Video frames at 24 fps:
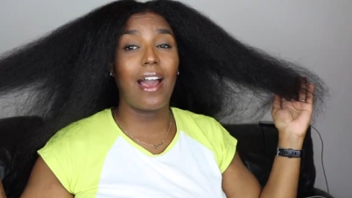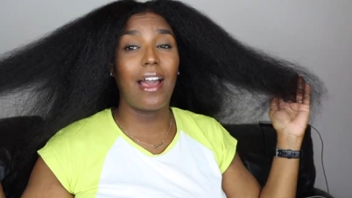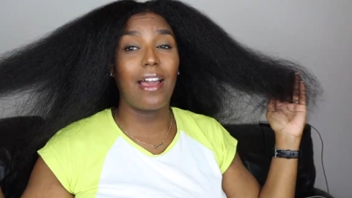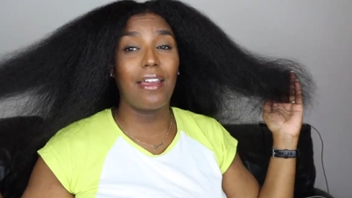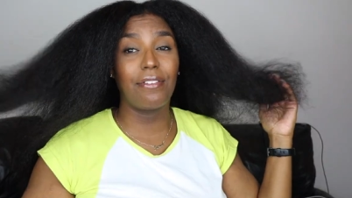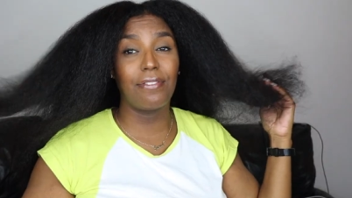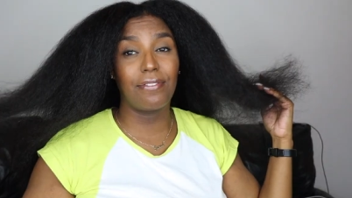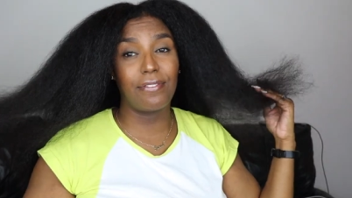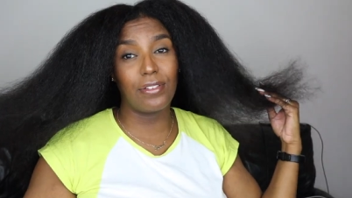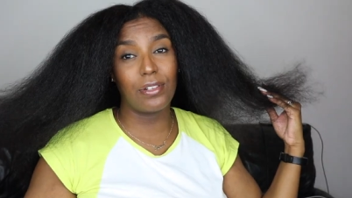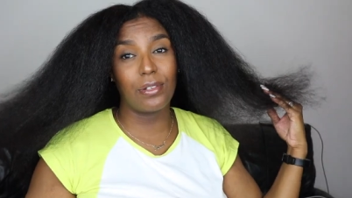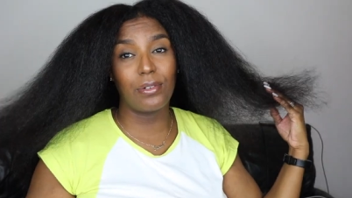I
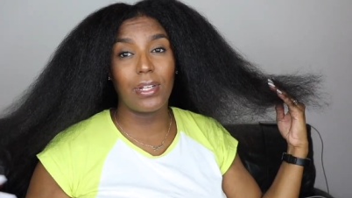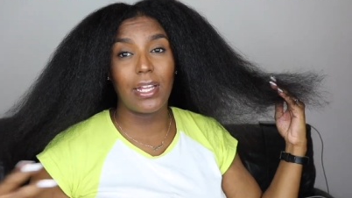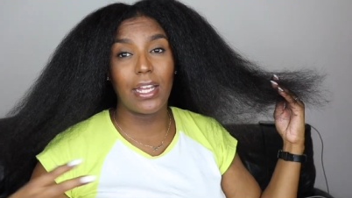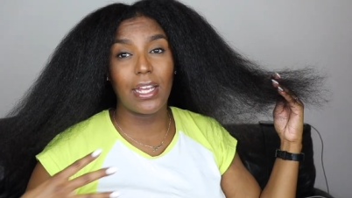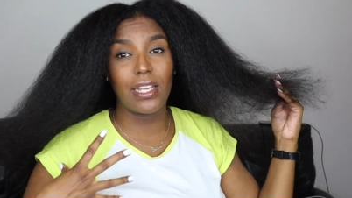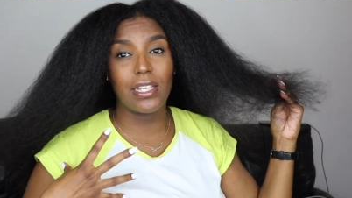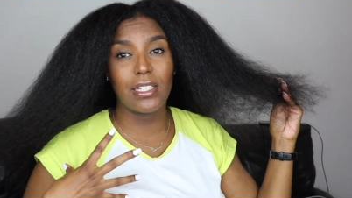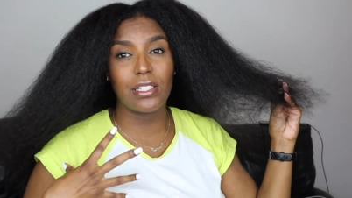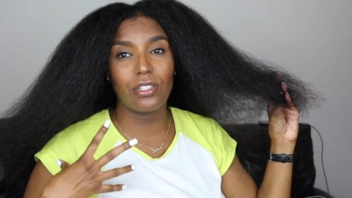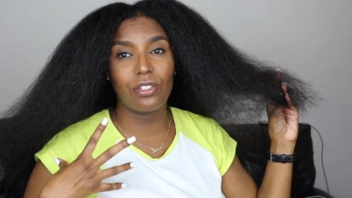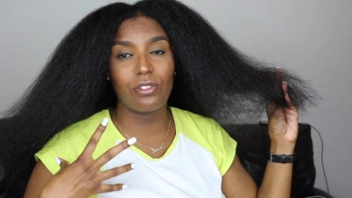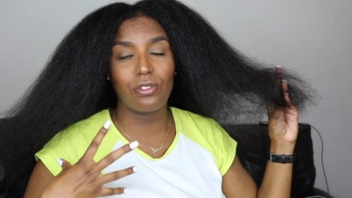feel
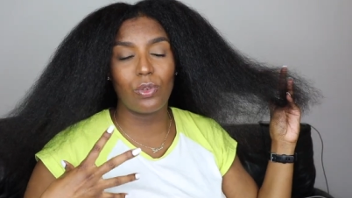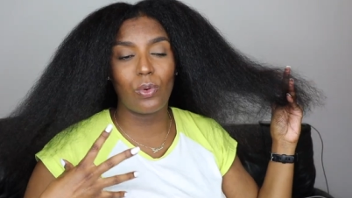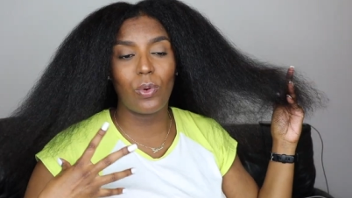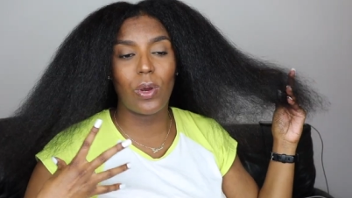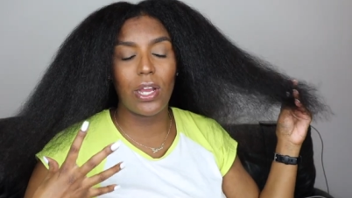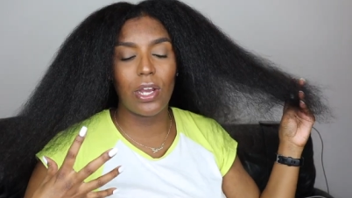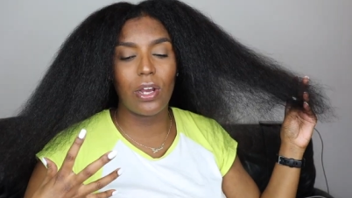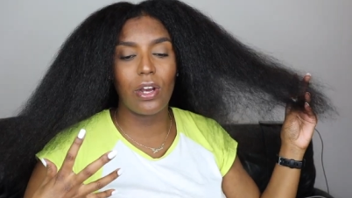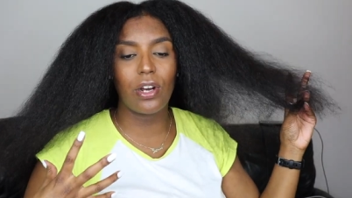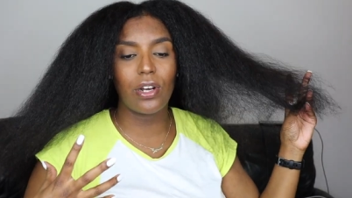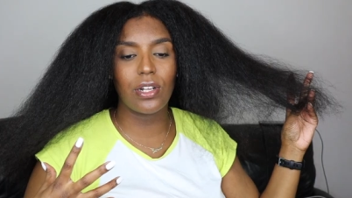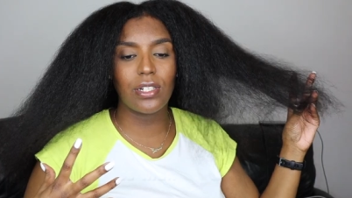like it's
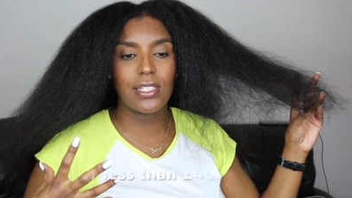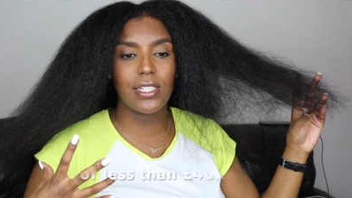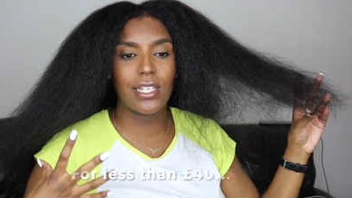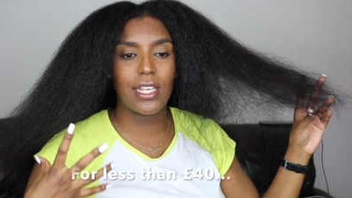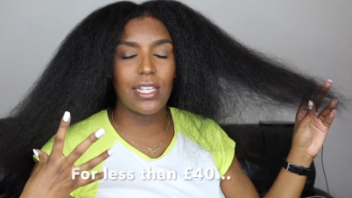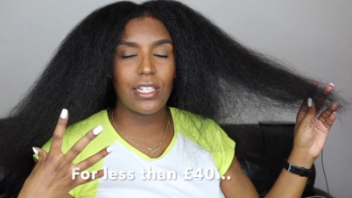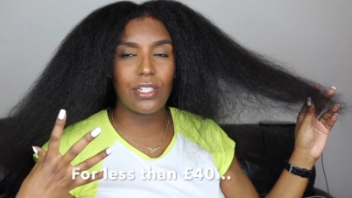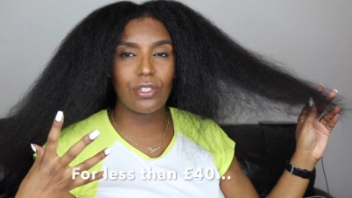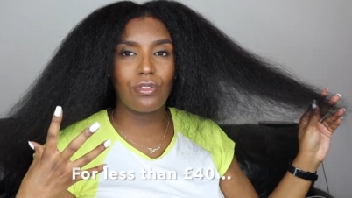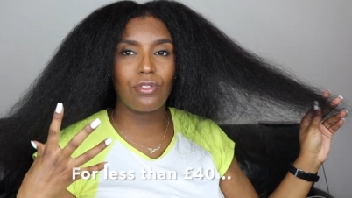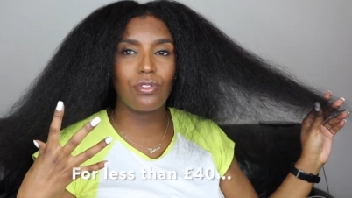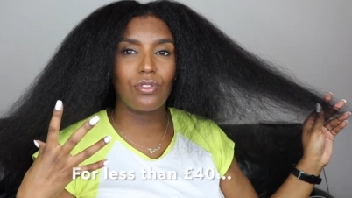quite hard to
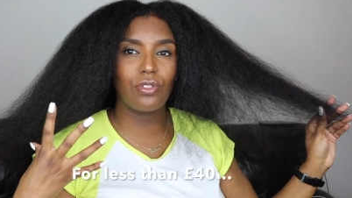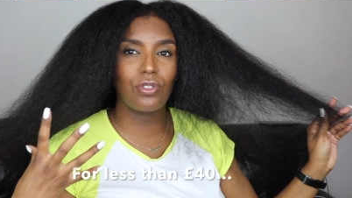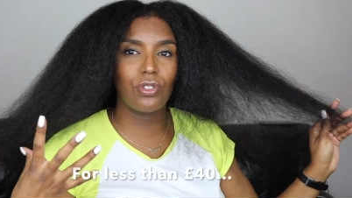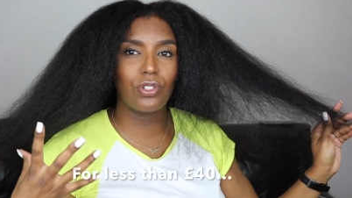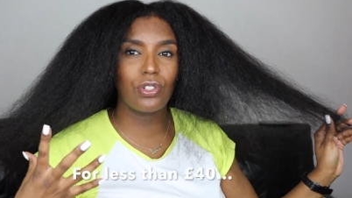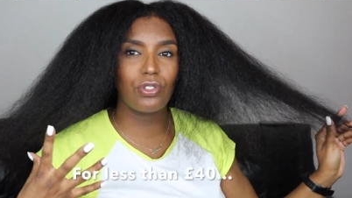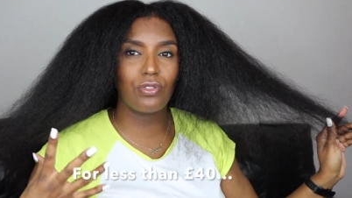get good